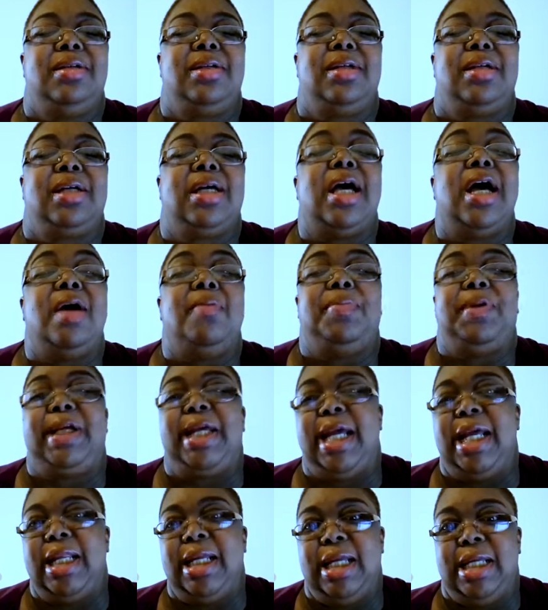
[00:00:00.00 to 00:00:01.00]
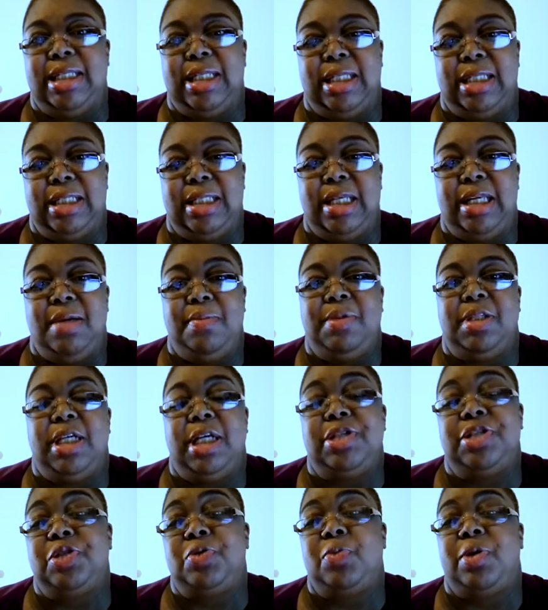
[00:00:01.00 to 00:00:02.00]
complicated as it seems.
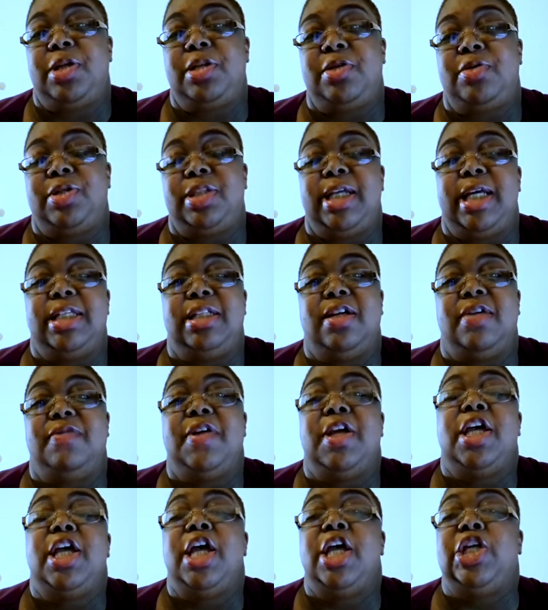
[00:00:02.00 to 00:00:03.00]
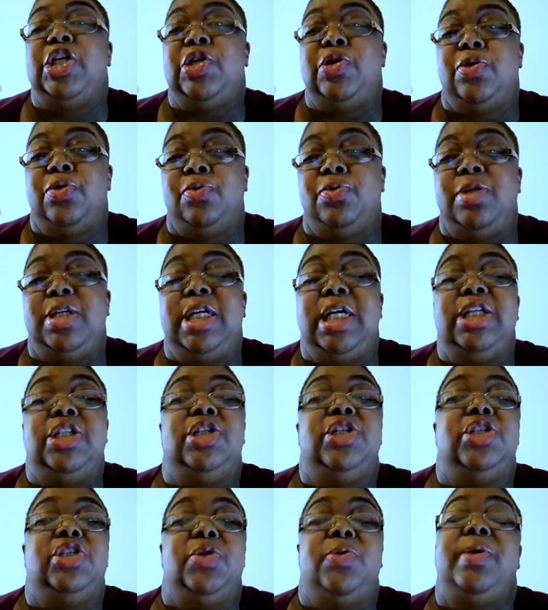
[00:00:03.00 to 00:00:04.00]
It's just one of those things of you need to
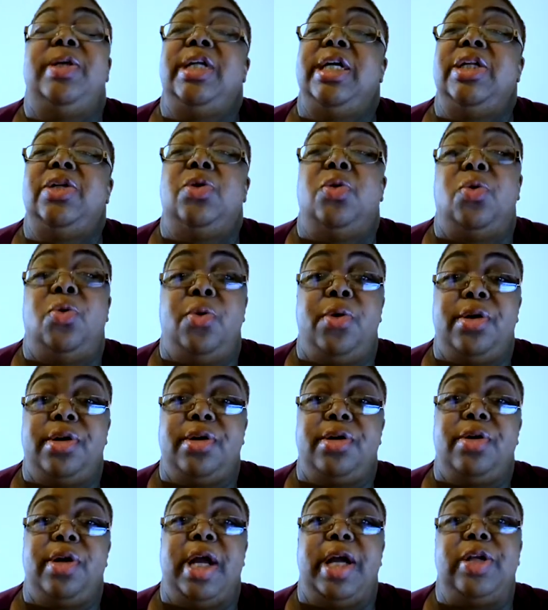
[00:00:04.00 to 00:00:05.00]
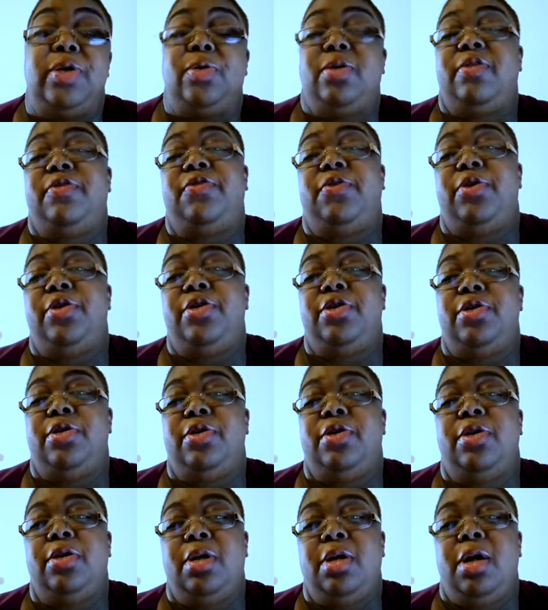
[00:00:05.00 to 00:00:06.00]
do it in order for
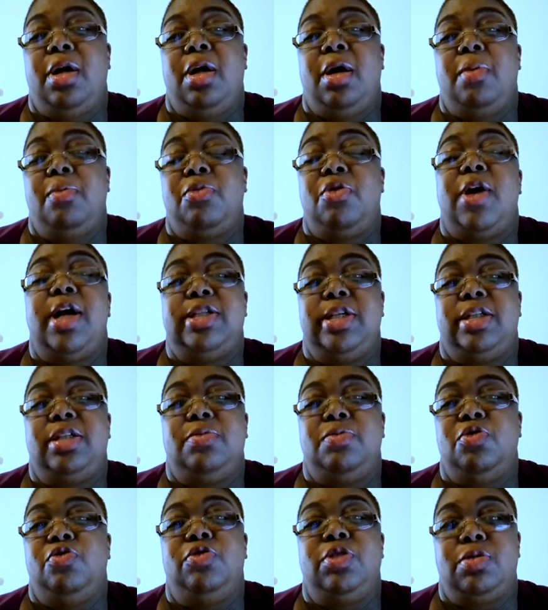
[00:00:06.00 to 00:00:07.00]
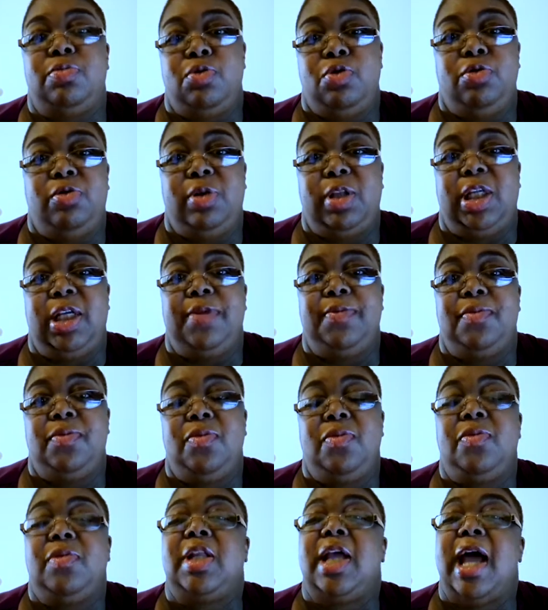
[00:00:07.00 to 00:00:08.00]
your project to move smoothly.
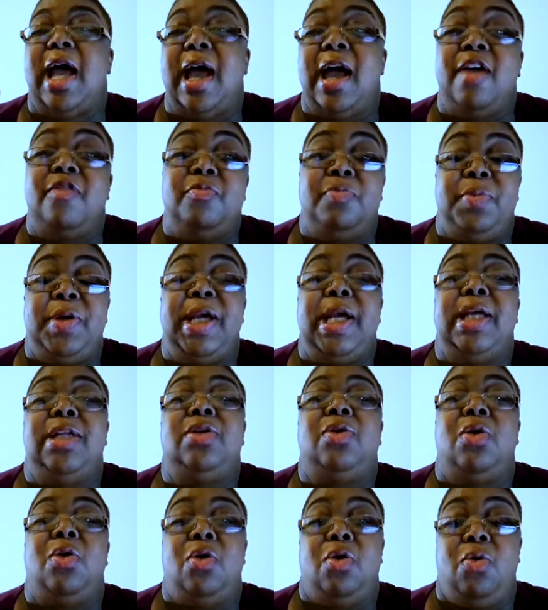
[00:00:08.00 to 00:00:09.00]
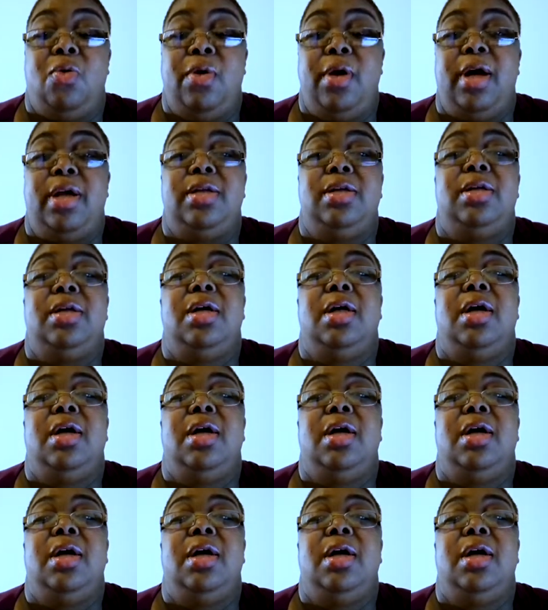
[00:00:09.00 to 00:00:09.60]
I have been on